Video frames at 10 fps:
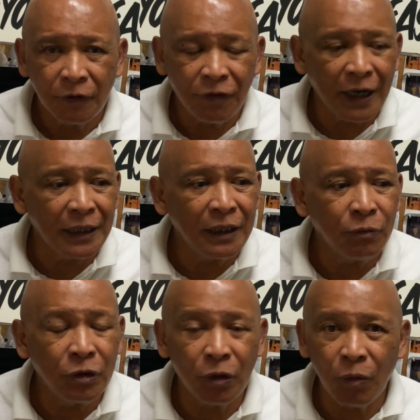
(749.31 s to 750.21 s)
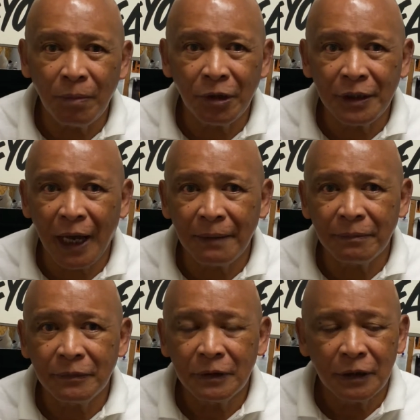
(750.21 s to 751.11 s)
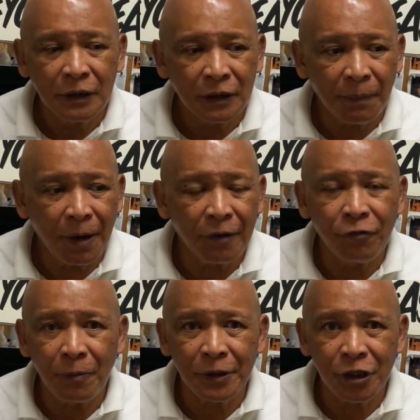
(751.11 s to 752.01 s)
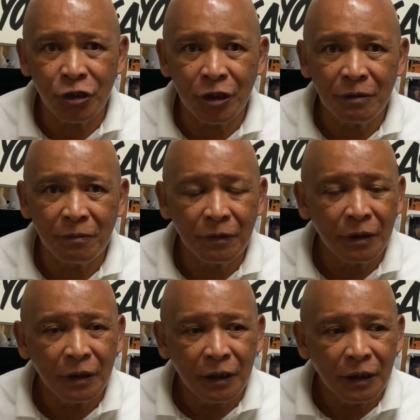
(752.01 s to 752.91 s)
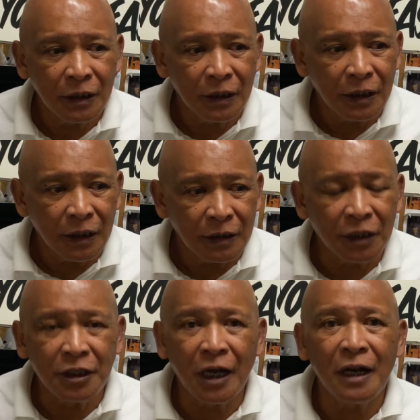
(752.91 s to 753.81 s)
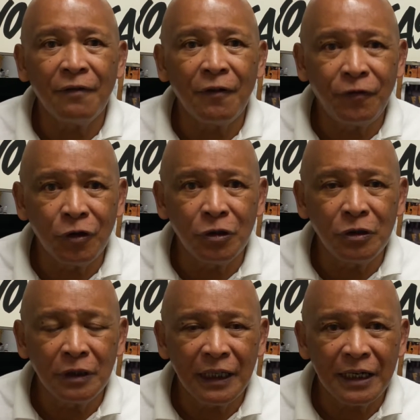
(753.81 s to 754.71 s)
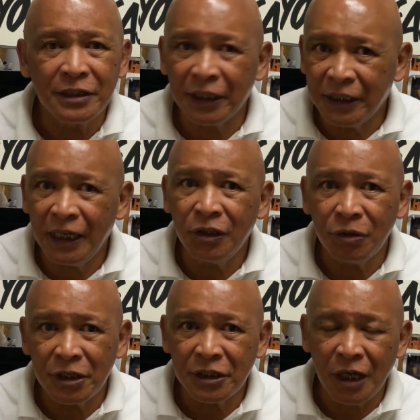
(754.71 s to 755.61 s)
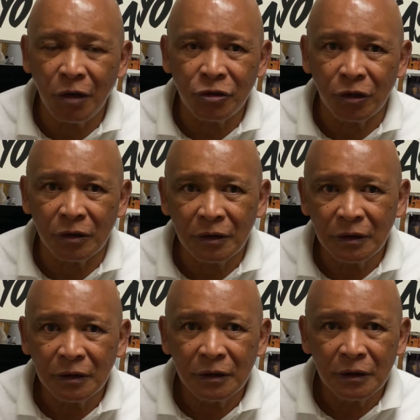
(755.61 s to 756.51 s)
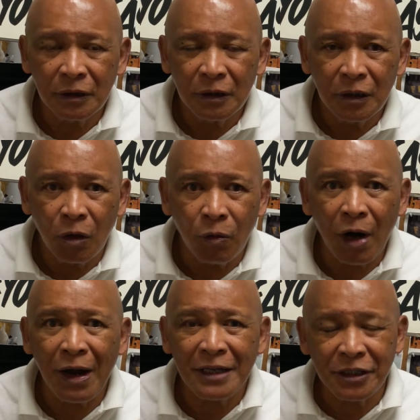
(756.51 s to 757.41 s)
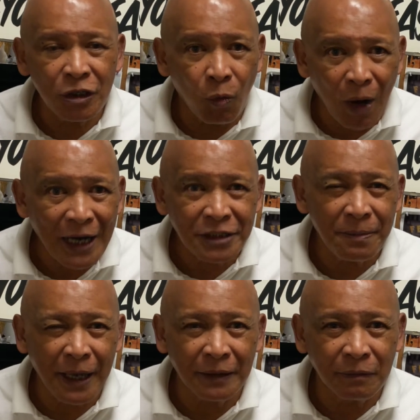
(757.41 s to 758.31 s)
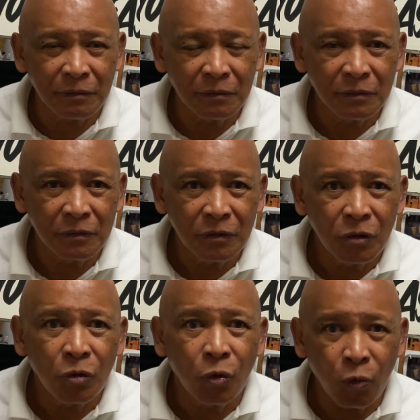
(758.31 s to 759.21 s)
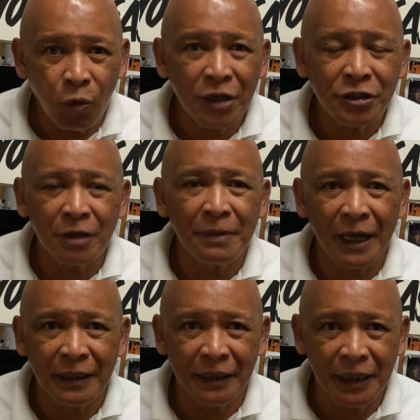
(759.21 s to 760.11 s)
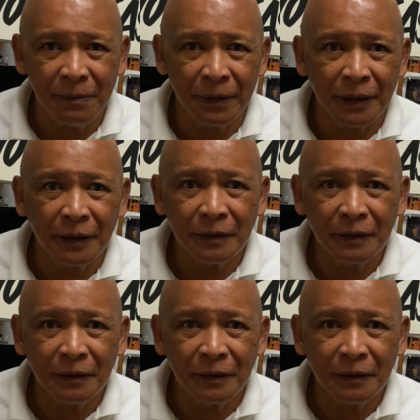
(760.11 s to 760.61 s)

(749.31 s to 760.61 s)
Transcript: Finally, we'll do it one more time, power of repetition. The tongue of a fool is the key to his counsel, whereas in a wise man, wisdom hath in keeping.